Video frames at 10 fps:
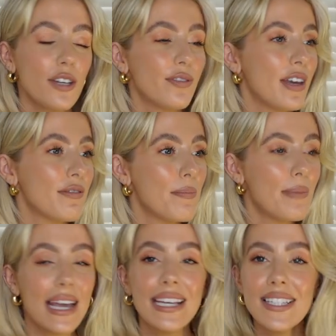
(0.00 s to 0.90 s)
your favorite
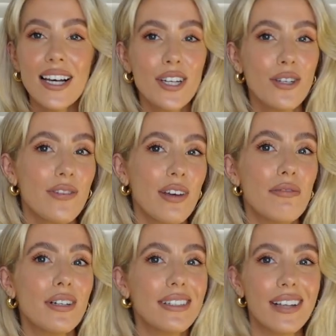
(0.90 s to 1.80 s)
blazer, your
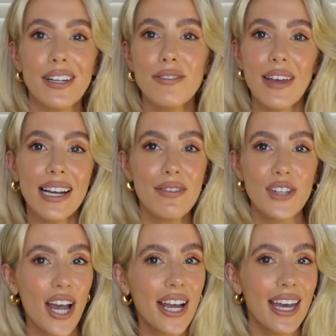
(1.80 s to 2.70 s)
favorite kind of fake leather
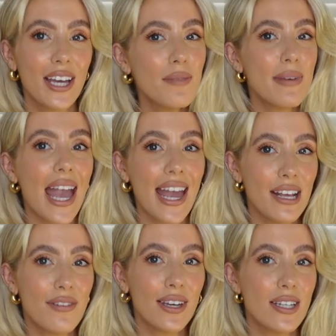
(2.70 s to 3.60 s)
jacket. It could be
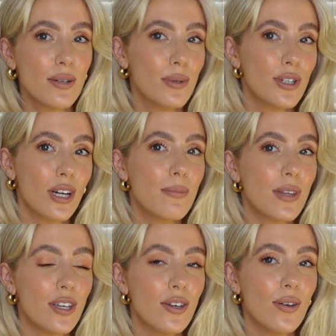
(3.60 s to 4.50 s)
anything in your wardrobe
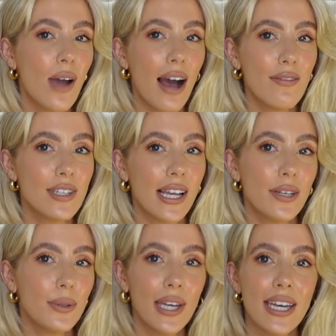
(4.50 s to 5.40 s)
that you have as like
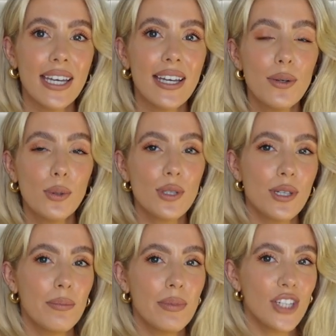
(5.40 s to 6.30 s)
your key
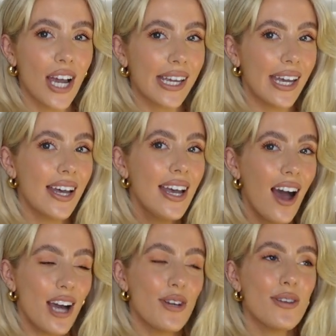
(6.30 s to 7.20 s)
autumn jacket.
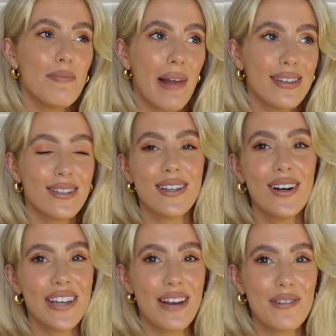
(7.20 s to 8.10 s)
I know that blazers
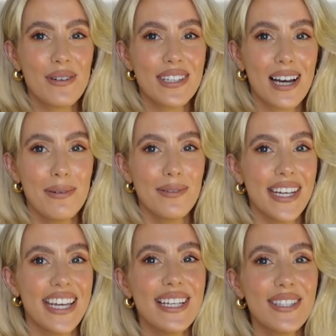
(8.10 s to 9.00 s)
aren't everyone's cup of
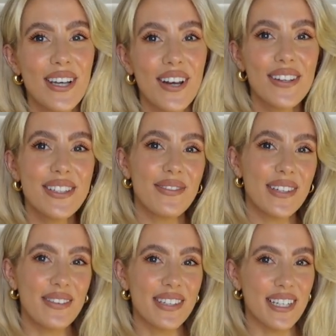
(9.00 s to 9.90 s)
tea, so
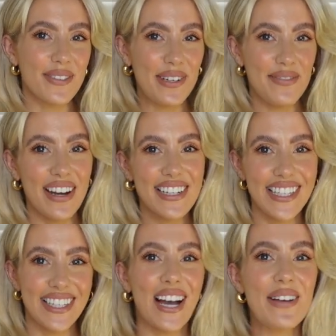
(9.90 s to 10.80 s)
sometimes I just want to
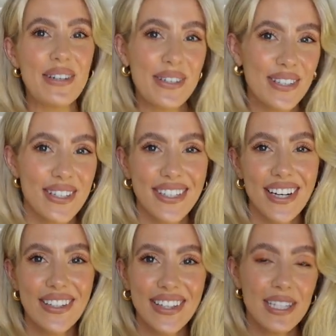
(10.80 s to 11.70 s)
mention that I would also
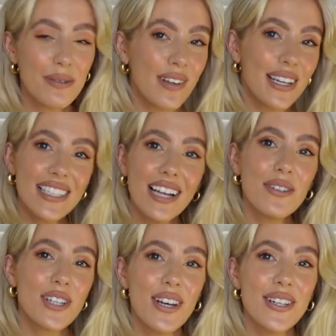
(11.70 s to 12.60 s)
style this with like
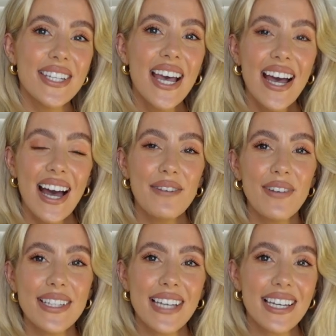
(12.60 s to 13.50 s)
slouch coats and
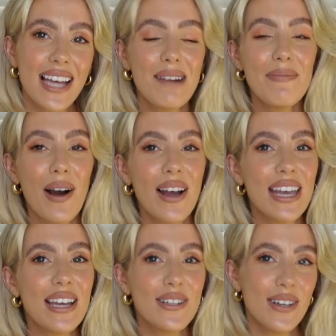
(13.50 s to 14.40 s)
things like that, but
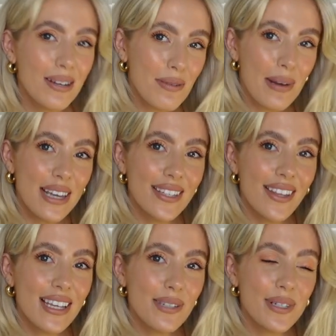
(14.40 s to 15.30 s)
I do love a blazer.
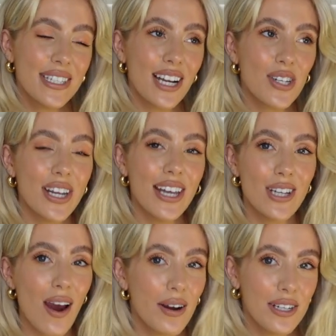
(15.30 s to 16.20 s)
This one is actually a
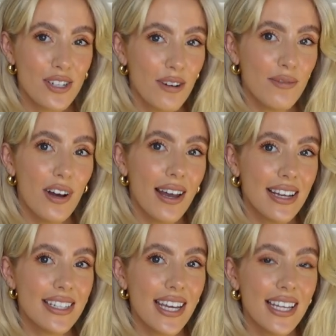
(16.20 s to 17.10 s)
charity shop
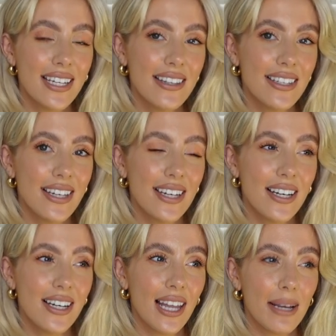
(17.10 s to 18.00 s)
find in
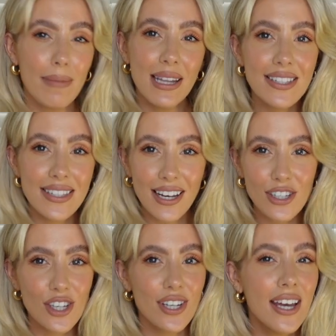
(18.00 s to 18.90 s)
the like men's
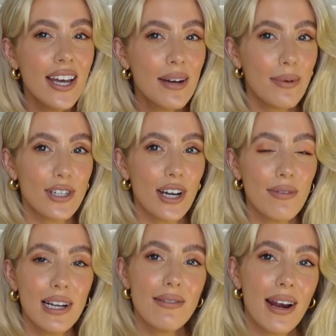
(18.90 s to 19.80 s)
section, which I
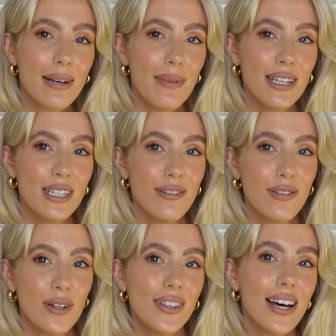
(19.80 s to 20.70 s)
really recommend if
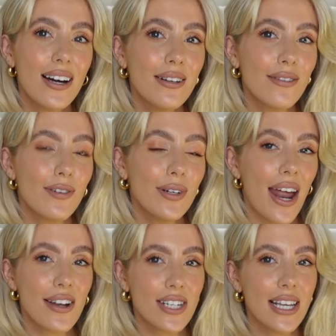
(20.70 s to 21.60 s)
you're on the hunt for a
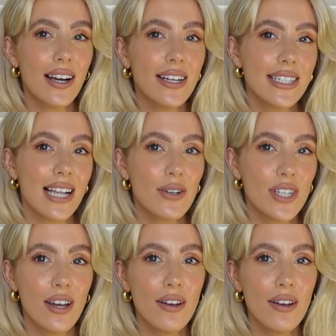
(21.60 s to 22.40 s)
naturally kind of slouchy